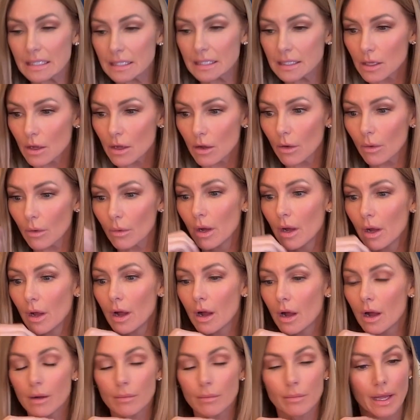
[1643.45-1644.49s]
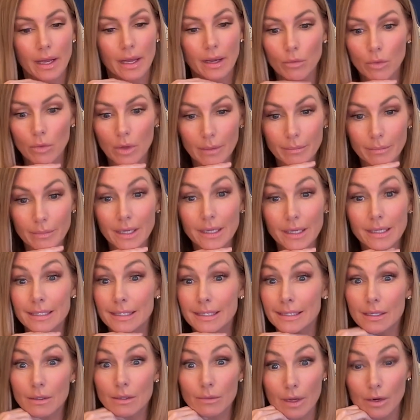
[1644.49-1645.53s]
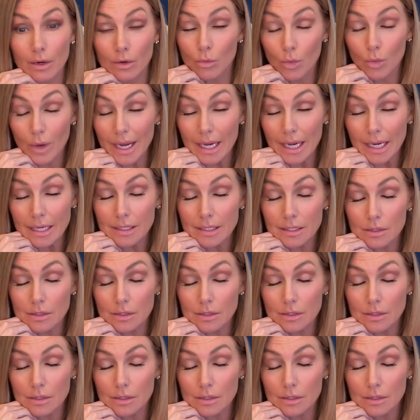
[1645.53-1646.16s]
So I'm like, well, I'm not going to sit around and wait.